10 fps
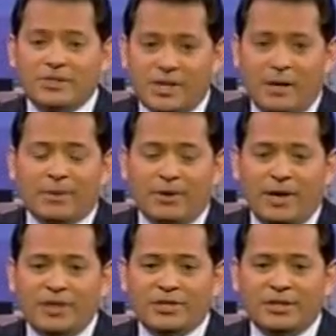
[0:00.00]
job
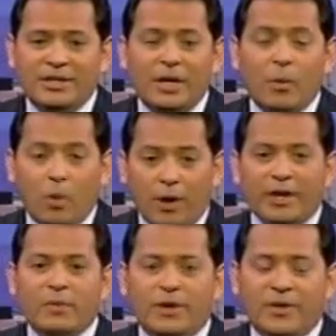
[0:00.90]
creation,
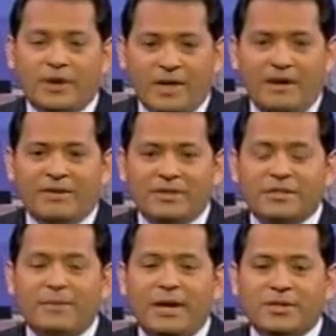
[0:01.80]
working with our governors
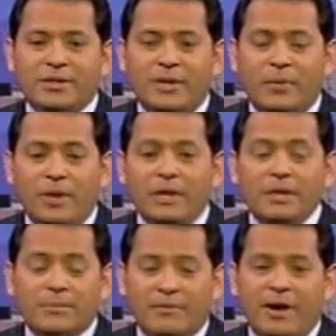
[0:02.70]
to make sure that we
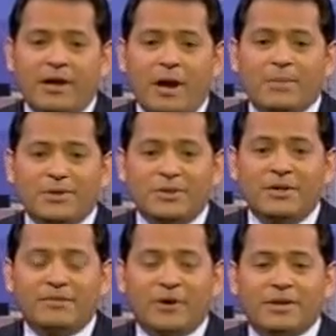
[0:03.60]
provide opportunity
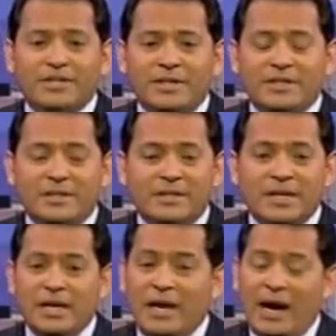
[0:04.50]
for our citizens.
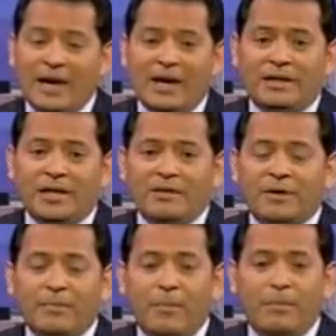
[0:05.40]
I can't think of a
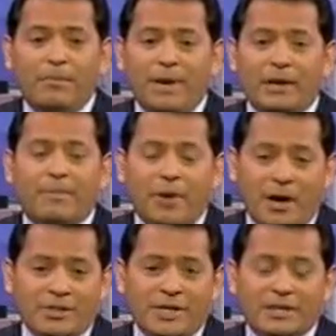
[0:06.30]
better
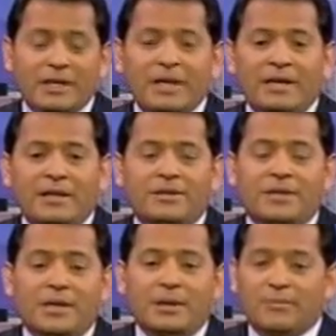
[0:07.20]
project than
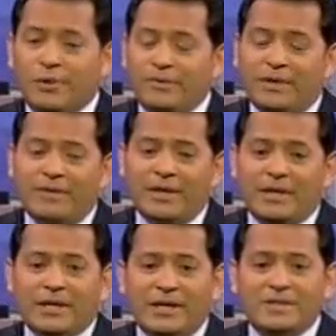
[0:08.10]
the approval of
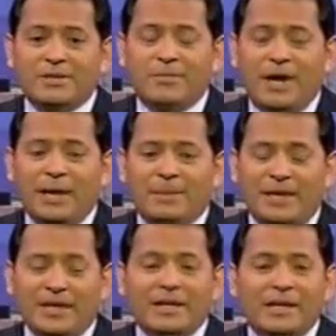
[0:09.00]
the Keystone
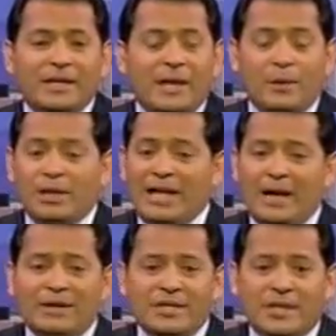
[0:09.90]
Pipeline that would allow
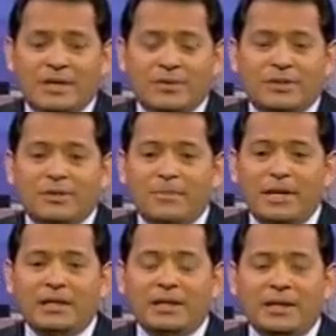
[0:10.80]
this country to
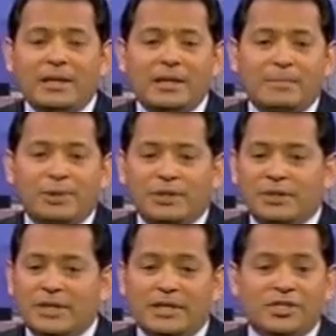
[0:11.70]
immediately put
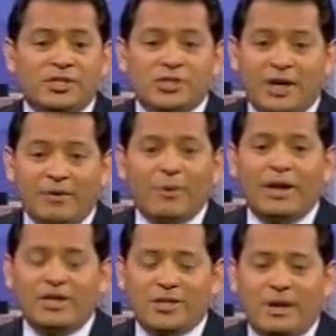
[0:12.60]

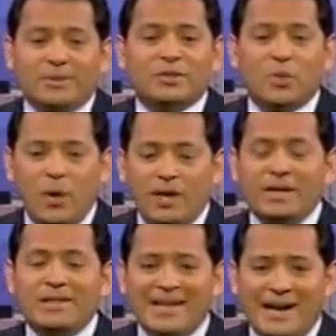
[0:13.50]
shovel-ready jobs,
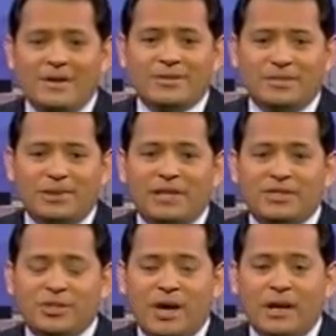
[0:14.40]
20,000 plus
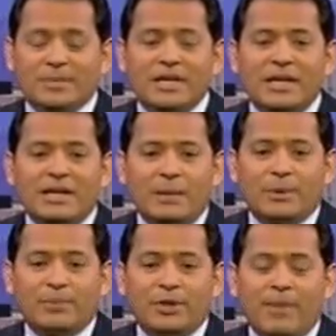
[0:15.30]
jobs that
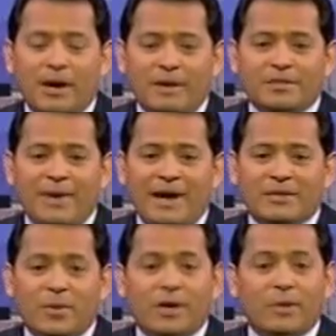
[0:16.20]
would put Americans back
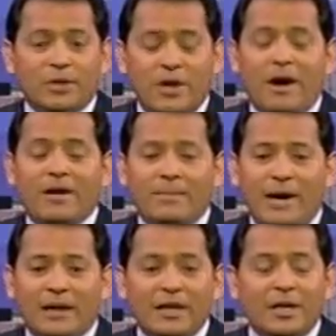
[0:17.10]
to work. And we're talking
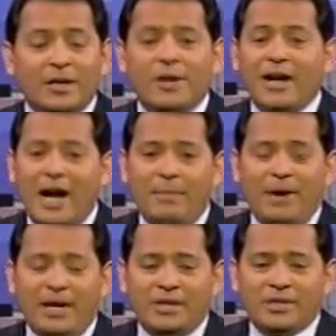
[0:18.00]
about good high-paying